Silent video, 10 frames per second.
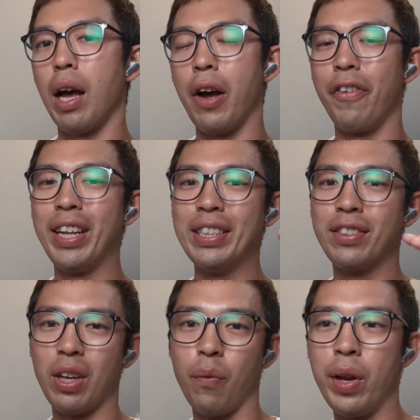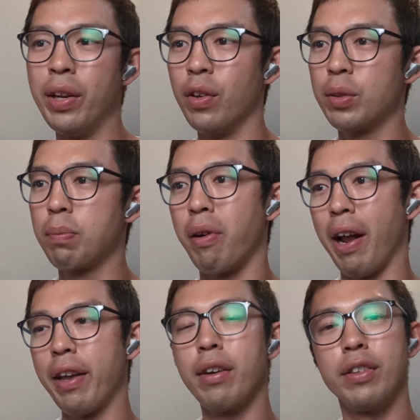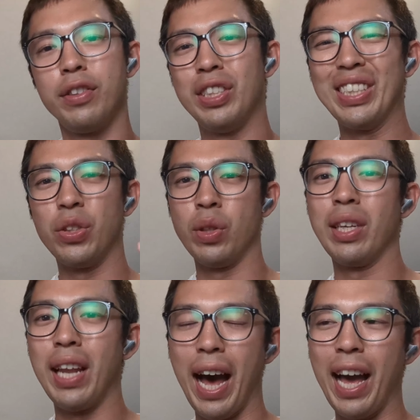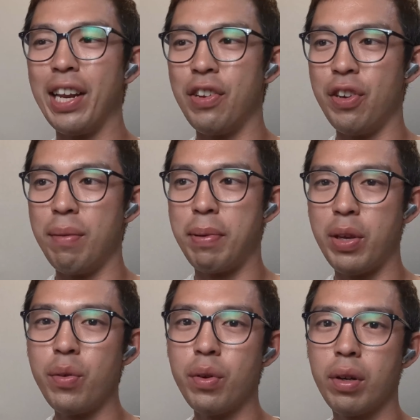I already installed Windows prior, just using the iGPU.